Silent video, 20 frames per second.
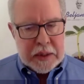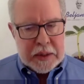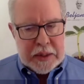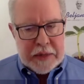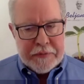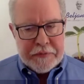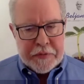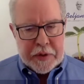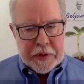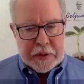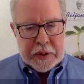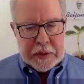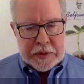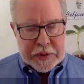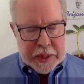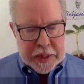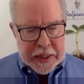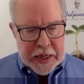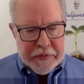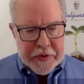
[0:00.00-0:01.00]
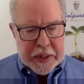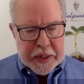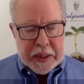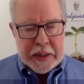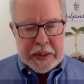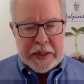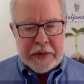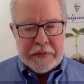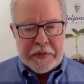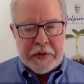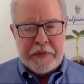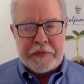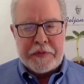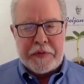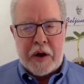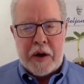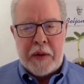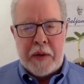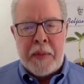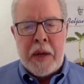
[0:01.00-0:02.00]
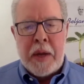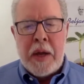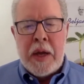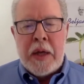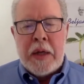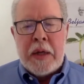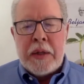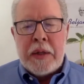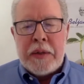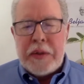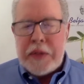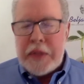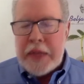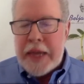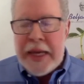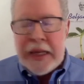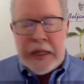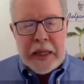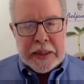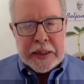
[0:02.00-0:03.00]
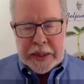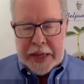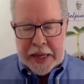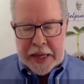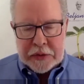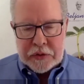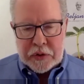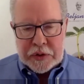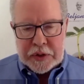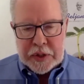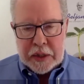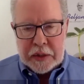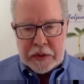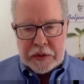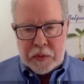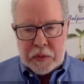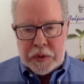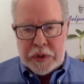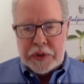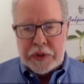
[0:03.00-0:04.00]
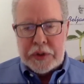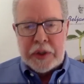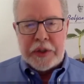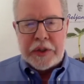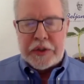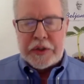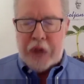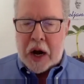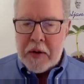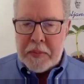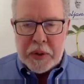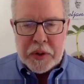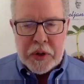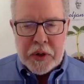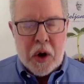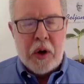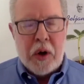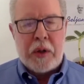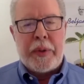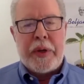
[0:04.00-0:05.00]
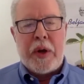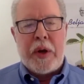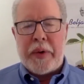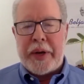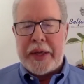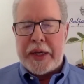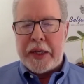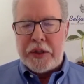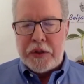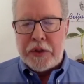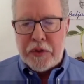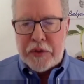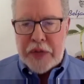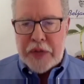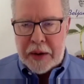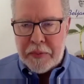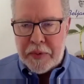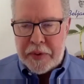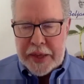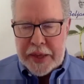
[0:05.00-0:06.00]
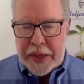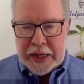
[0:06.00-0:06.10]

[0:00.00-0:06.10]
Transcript: different, it's significantly different from killing cancer cells, which is a desirable goal, and we already can do that with the